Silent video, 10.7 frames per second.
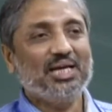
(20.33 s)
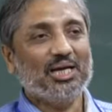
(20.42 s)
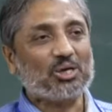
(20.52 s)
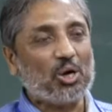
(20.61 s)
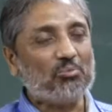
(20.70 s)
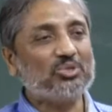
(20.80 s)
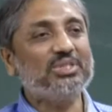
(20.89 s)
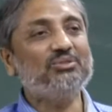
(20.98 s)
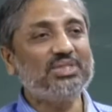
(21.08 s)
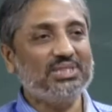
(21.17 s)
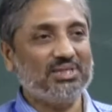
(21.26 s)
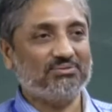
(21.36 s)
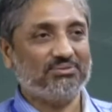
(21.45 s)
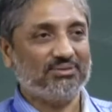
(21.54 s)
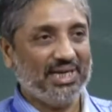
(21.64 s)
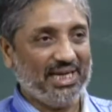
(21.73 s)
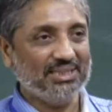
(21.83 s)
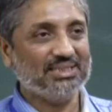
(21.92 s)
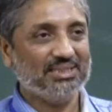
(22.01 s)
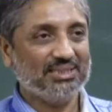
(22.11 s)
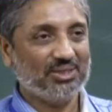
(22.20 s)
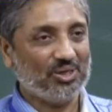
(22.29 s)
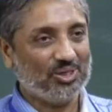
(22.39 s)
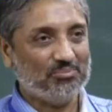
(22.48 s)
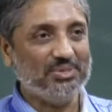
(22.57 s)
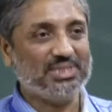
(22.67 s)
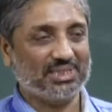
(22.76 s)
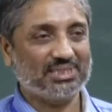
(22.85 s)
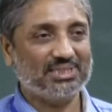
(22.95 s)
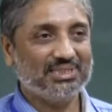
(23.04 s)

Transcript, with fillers: a common unit of length called meter.